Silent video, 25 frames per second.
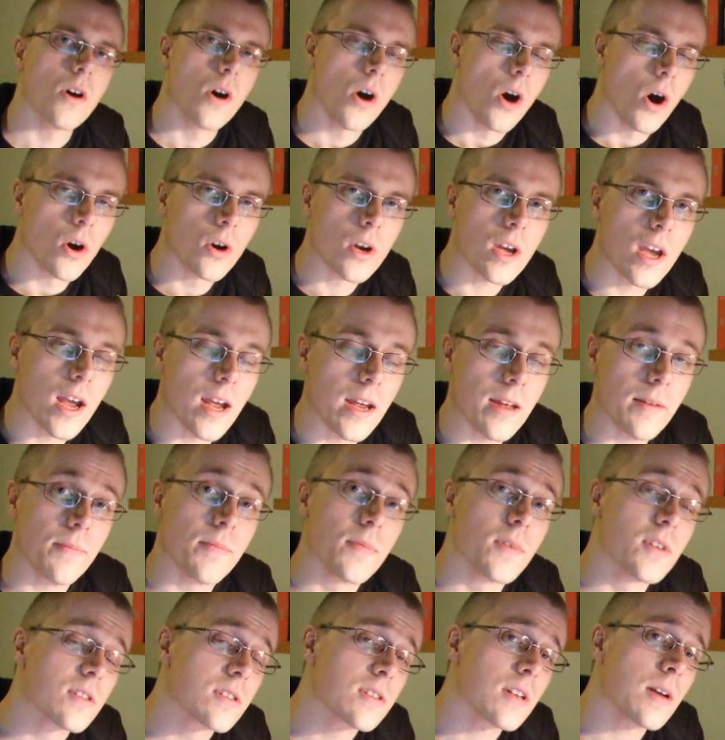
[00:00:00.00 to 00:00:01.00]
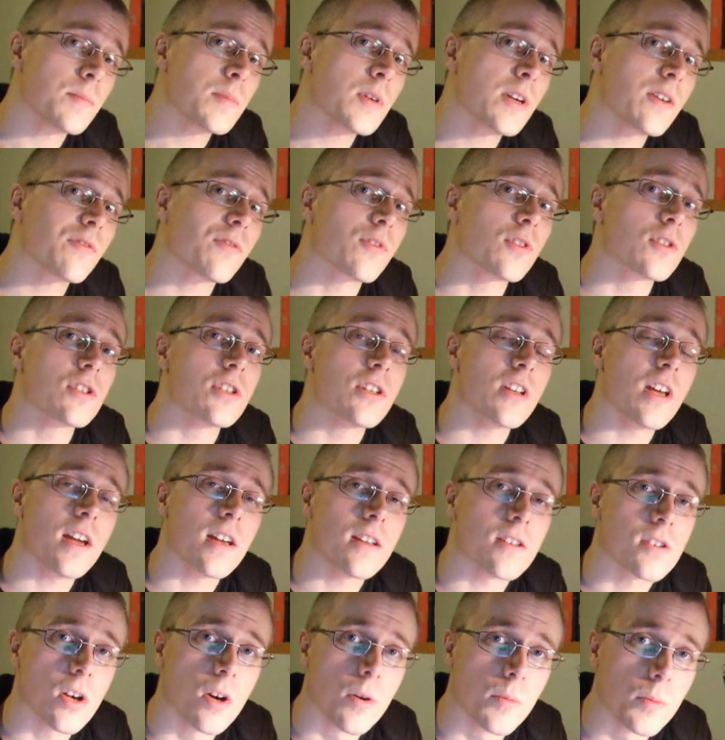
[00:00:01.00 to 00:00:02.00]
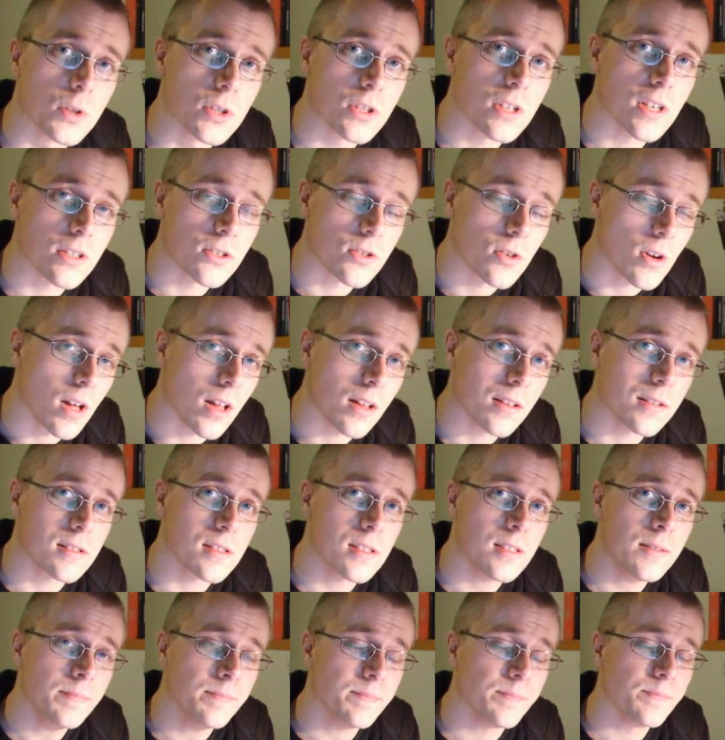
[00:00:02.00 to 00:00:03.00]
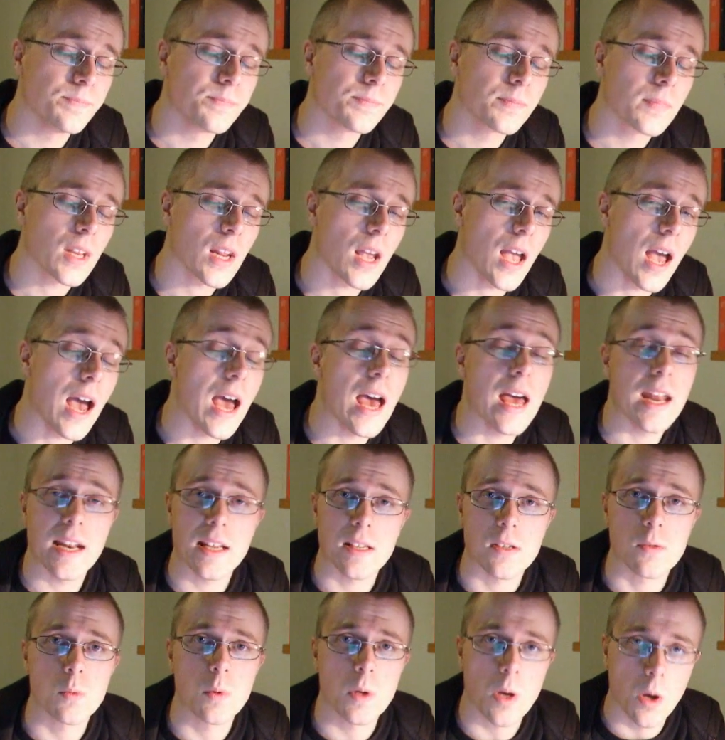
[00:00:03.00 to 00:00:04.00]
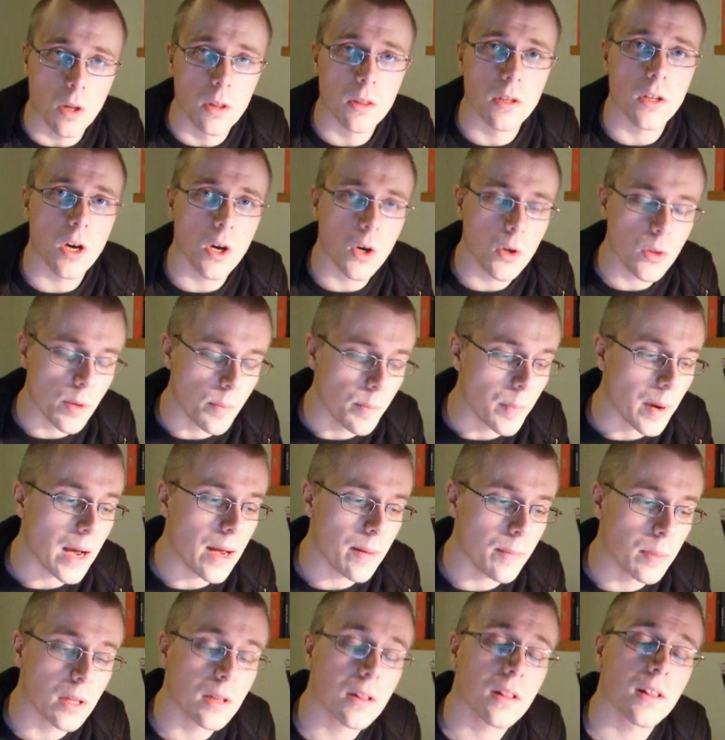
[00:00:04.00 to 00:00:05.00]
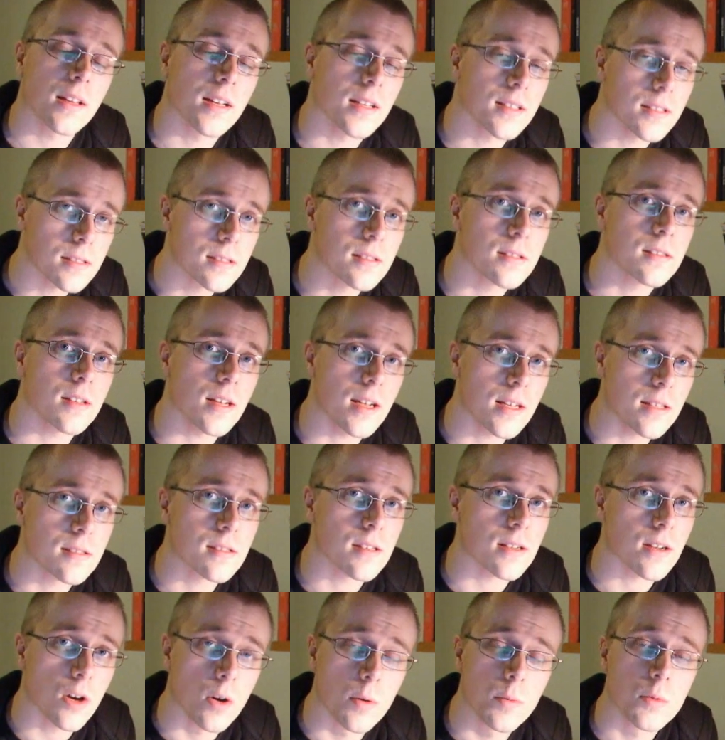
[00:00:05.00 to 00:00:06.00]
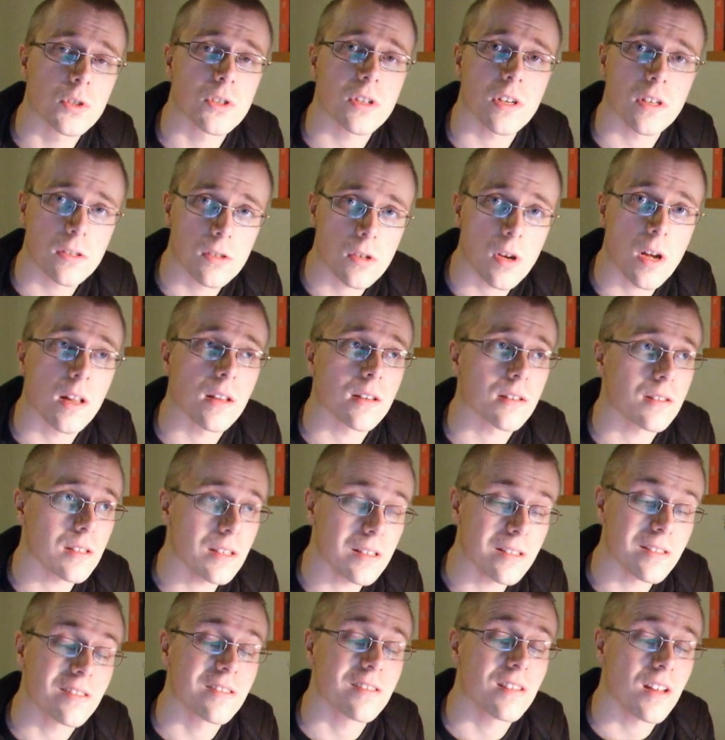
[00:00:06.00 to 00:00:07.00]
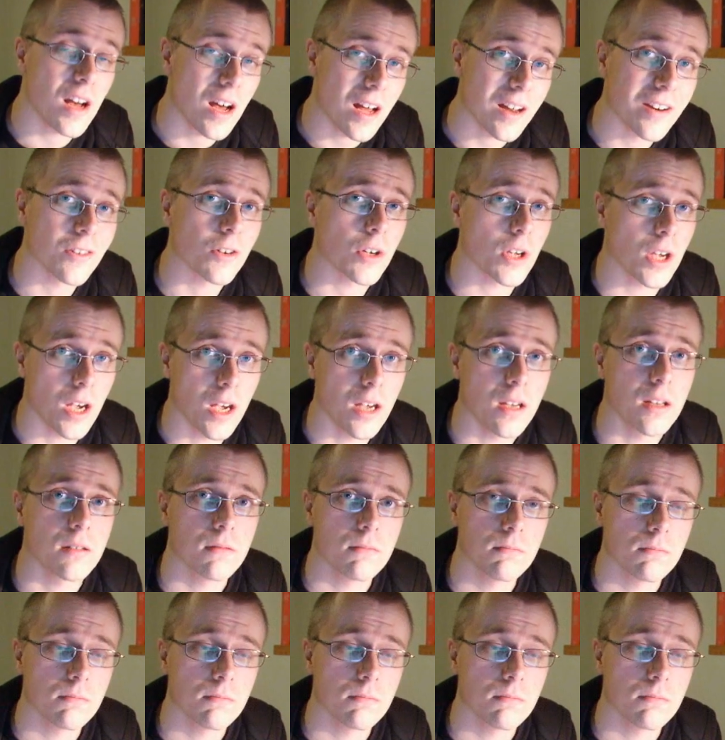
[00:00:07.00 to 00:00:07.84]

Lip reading: Okay, the subject for today is homosexuality, and as we all know, the Bible clearly states that homosexuality is not okay.